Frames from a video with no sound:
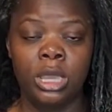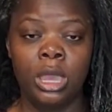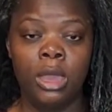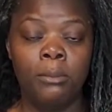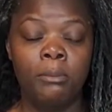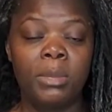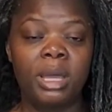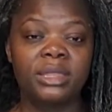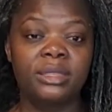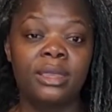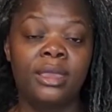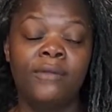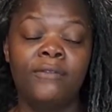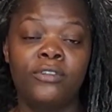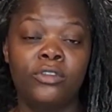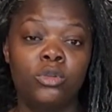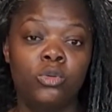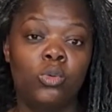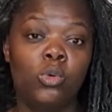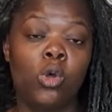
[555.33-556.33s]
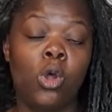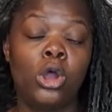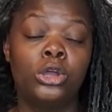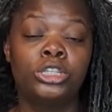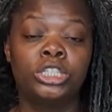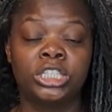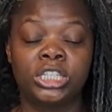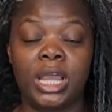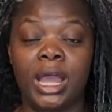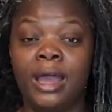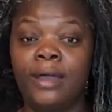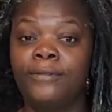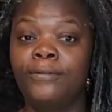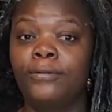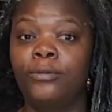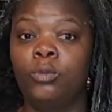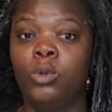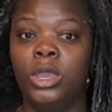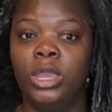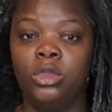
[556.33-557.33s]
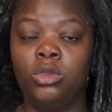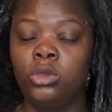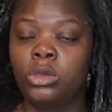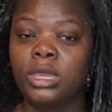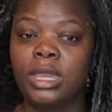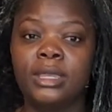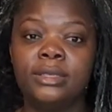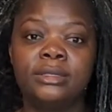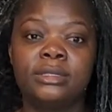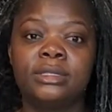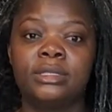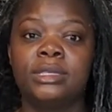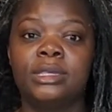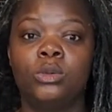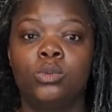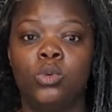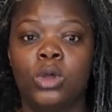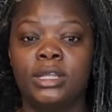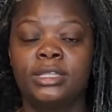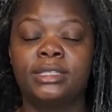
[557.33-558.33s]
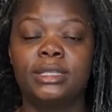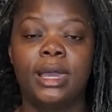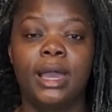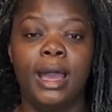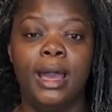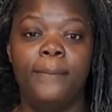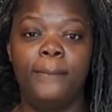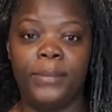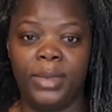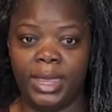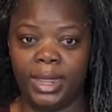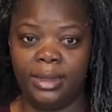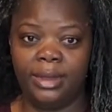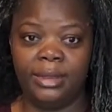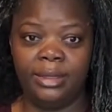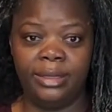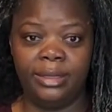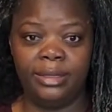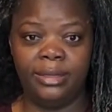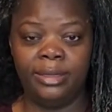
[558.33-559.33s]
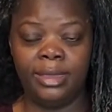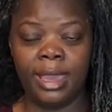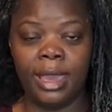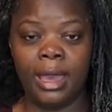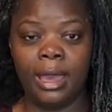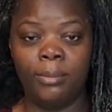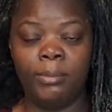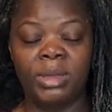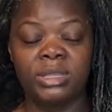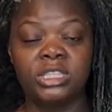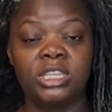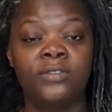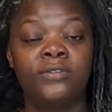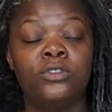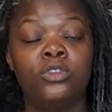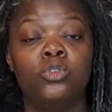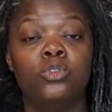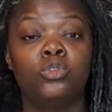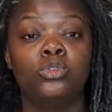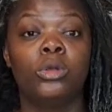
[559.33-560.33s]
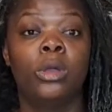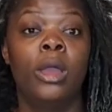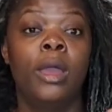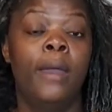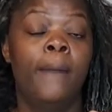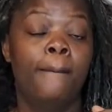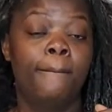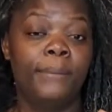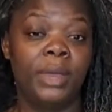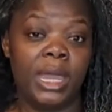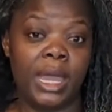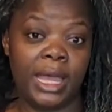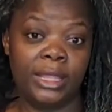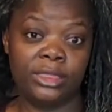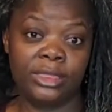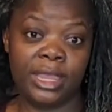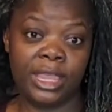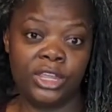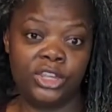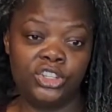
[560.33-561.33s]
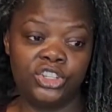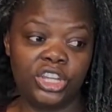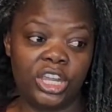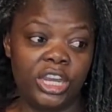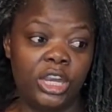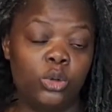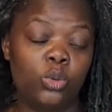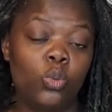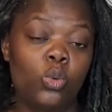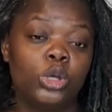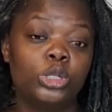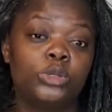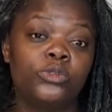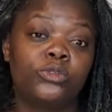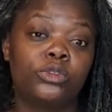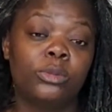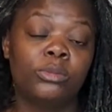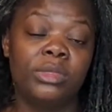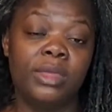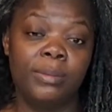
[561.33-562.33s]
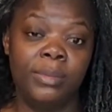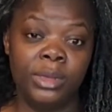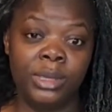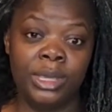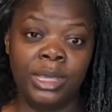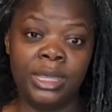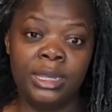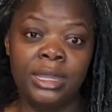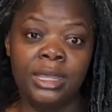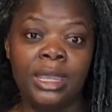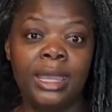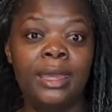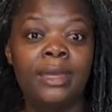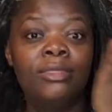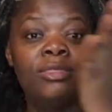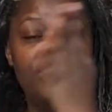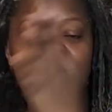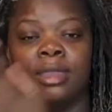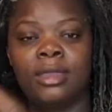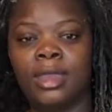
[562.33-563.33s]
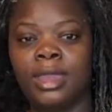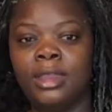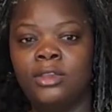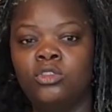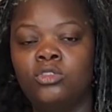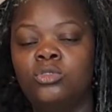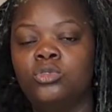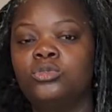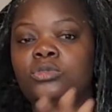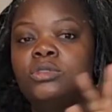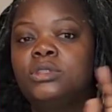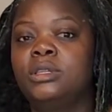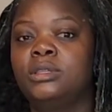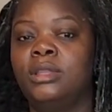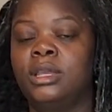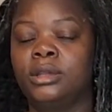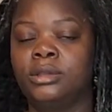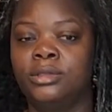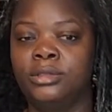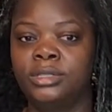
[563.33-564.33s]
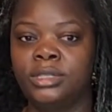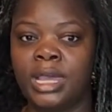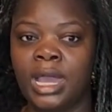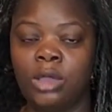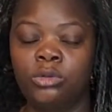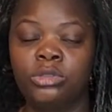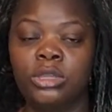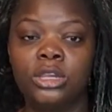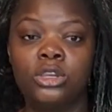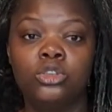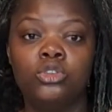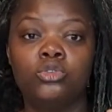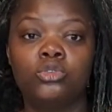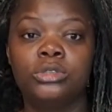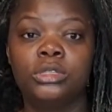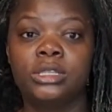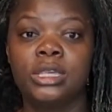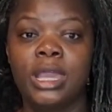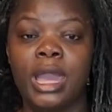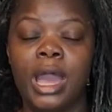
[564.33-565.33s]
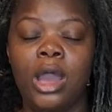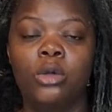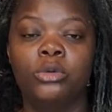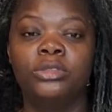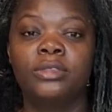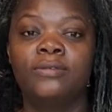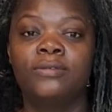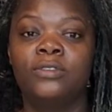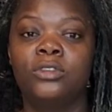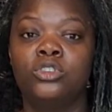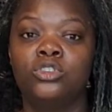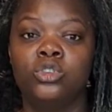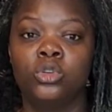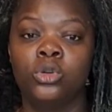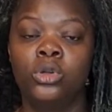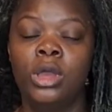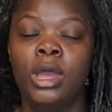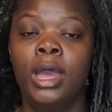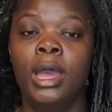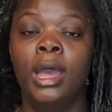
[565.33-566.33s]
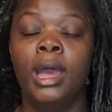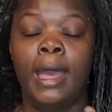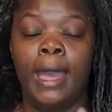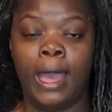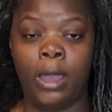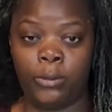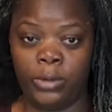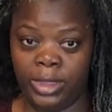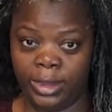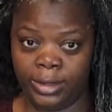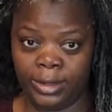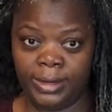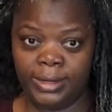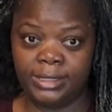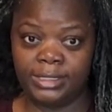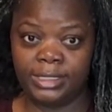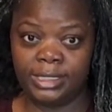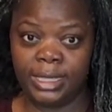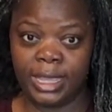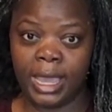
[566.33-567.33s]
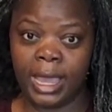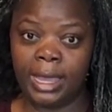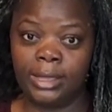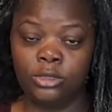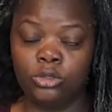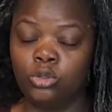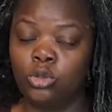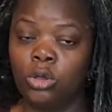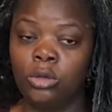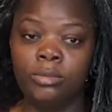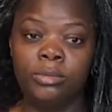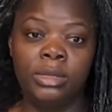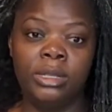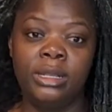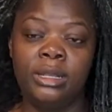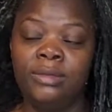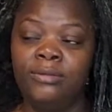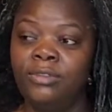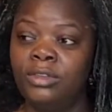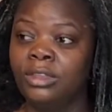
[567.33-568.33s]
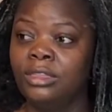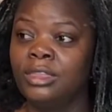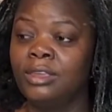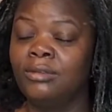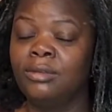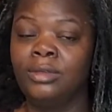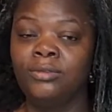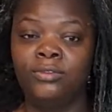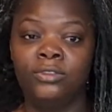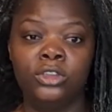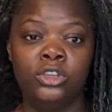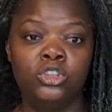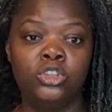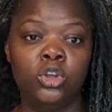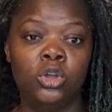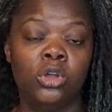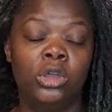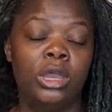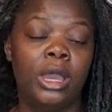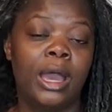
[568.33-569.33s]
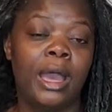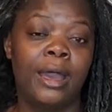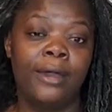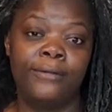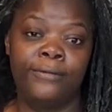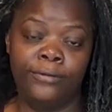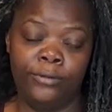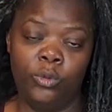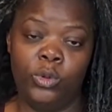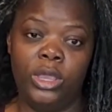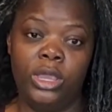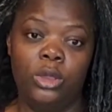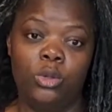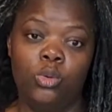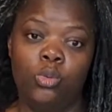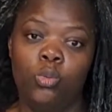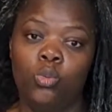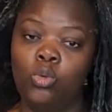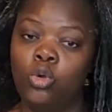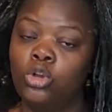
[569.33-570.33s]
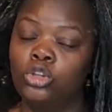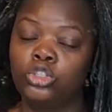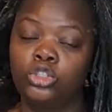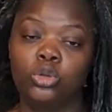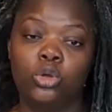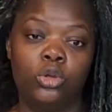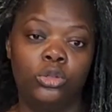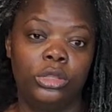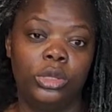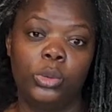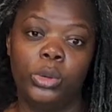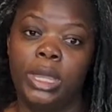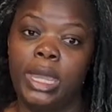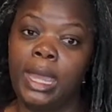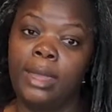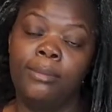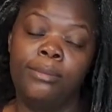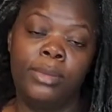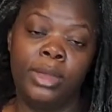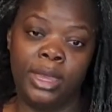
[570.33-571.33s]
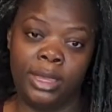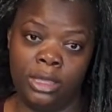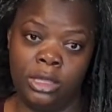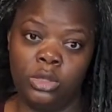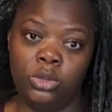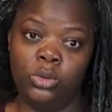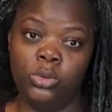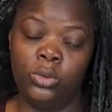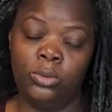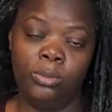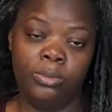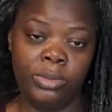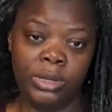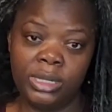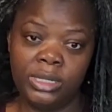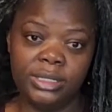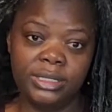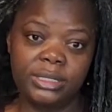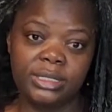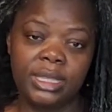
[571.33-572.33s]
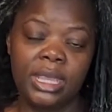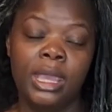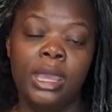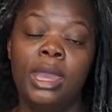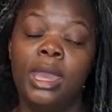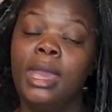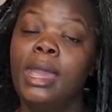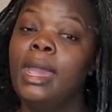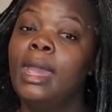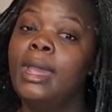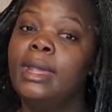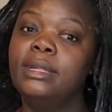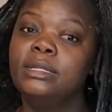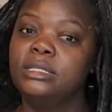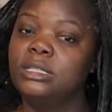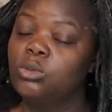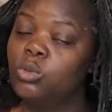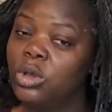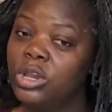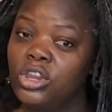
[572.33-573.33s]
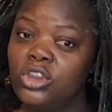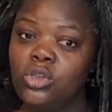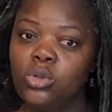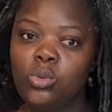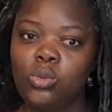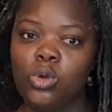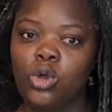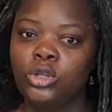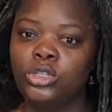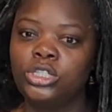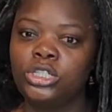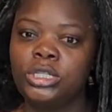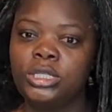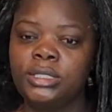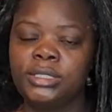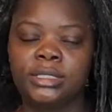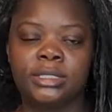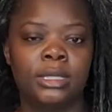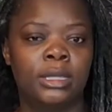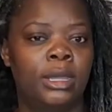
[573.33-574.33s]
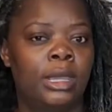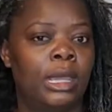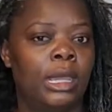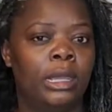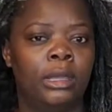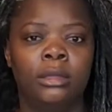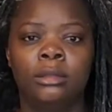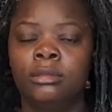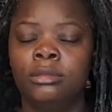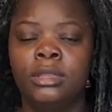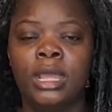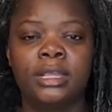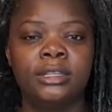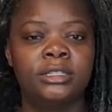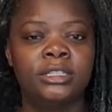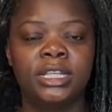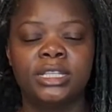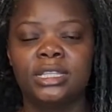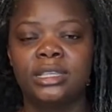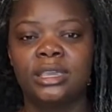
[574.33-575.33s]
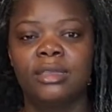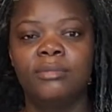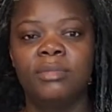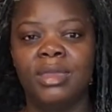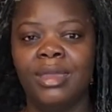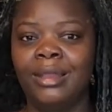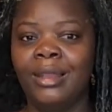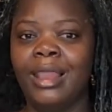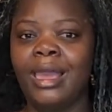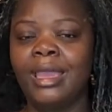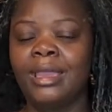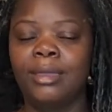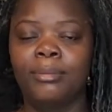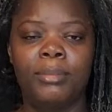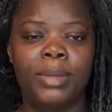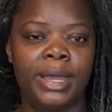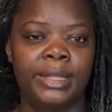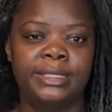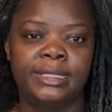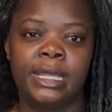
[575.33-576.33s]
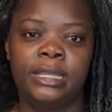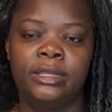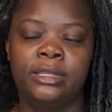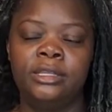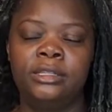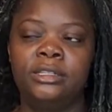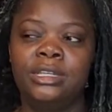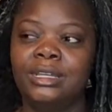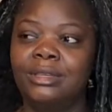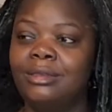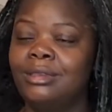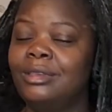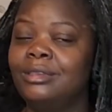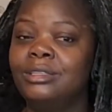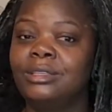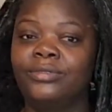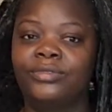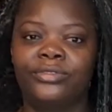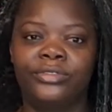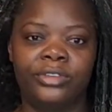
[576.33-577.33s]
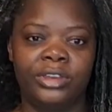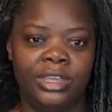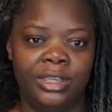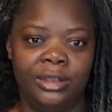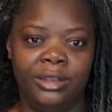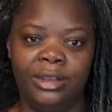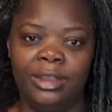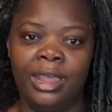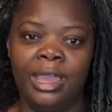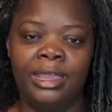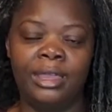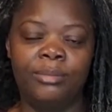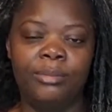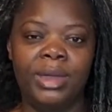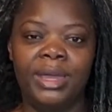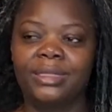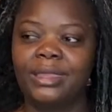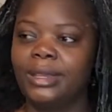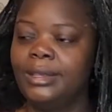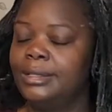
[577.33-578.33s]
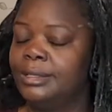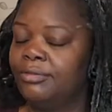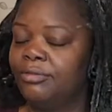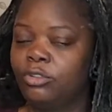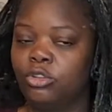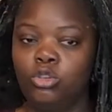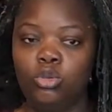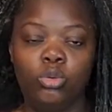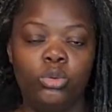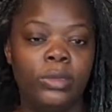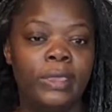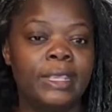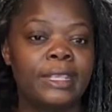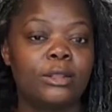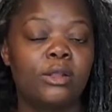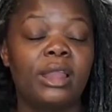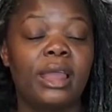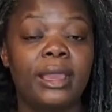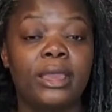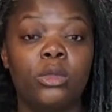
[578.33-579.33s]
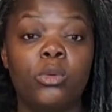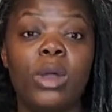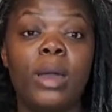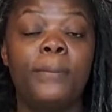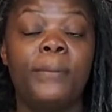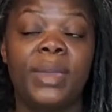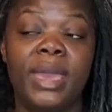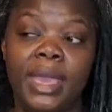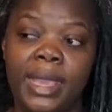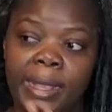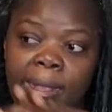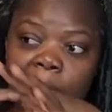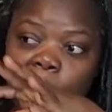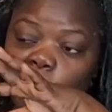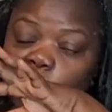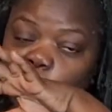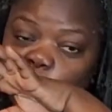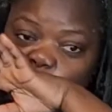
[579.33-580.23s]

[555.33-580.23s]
But if you watch halfway, you can see what's happened. Yeah, but if you pay attention and watch from the beginning and the end, you see the result and you see how the video, how it is. Yeah, don't be leaving the video halfway. Watch all the way, I beg you, please. And when you watch it, just give me a like button. It's free. Like button is free. It's not like you are paying.